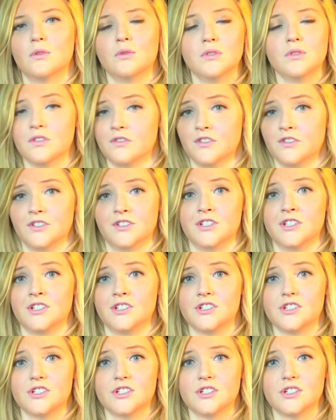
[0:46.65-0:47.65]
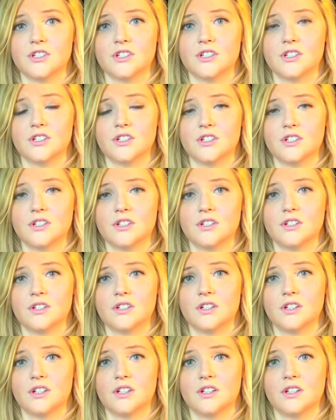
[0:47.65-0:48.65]
all the footage
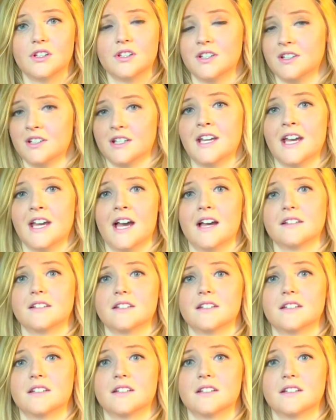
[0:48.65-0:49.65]
that I had.